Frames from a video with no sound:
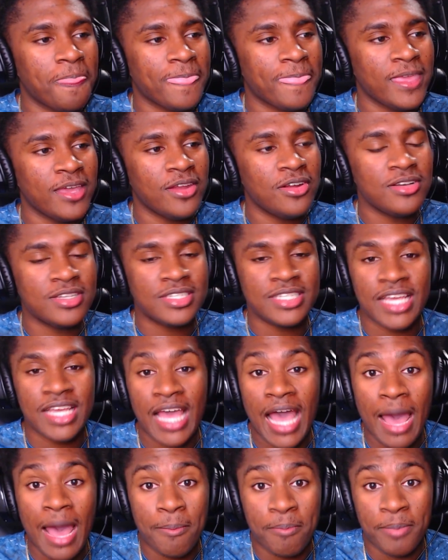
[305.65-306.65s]
You know what I'm saying?
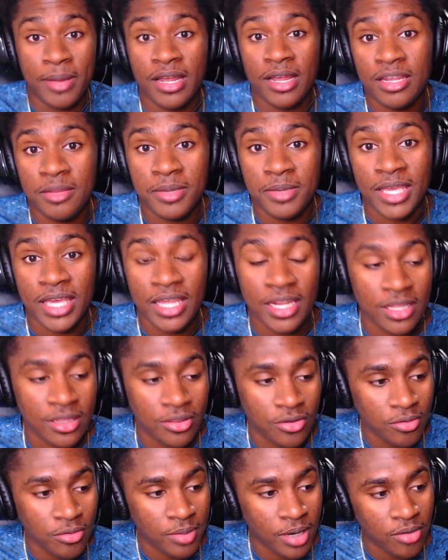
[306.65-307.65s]
I barely be getting
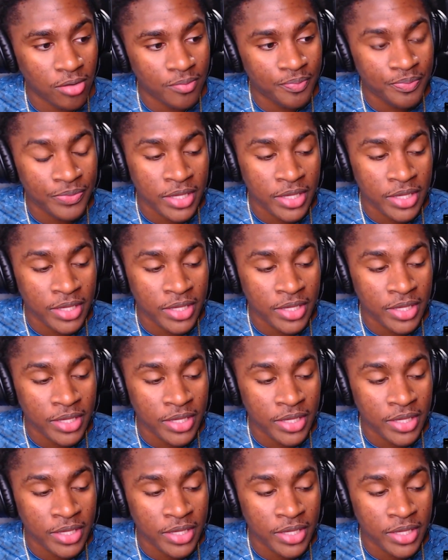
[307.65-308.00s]
through, bro.